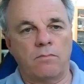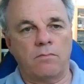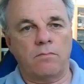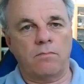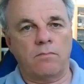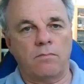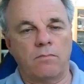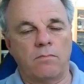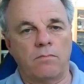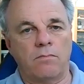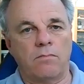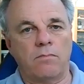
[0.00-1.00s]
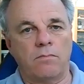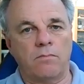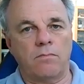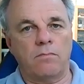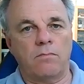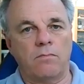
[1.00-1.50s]

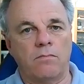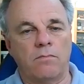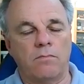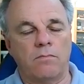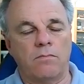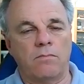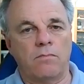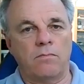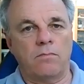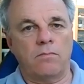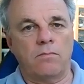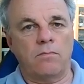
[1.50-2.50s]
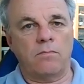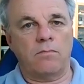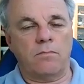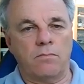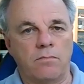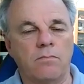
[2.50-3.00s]

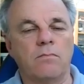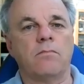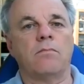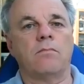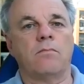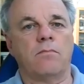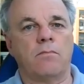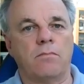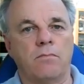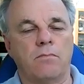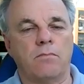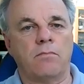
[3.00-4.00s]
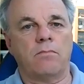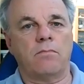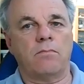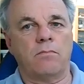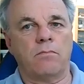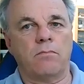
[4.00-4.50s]

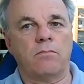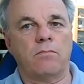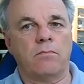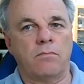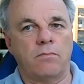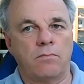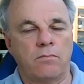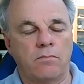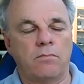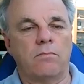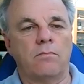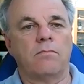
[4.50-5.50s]
This person isn't speaking.